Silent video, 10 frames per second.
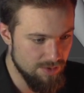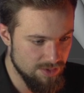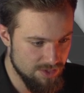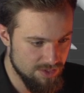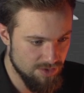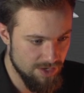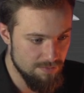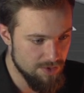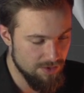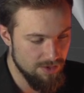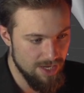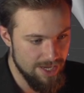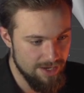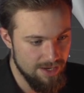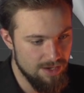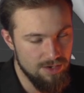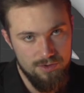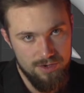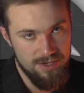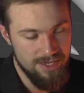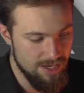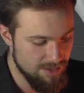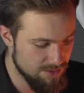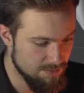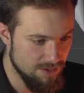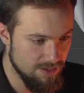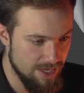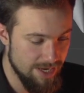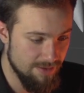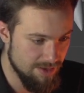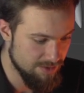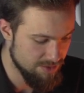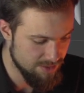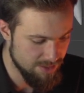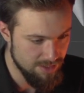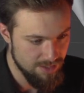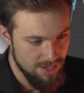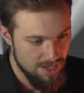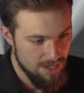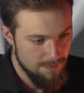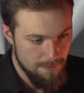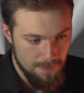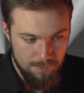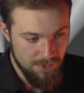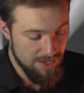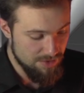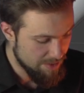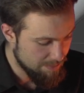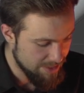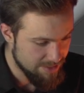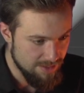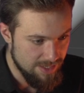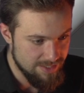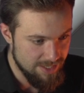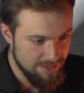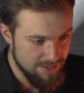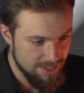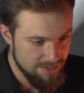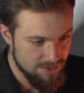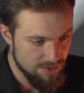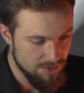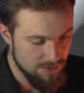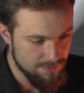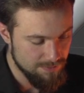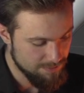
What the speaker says: We'll just try and model a leg, or just model a leg and then just put it in the right place at the last second, I guess. So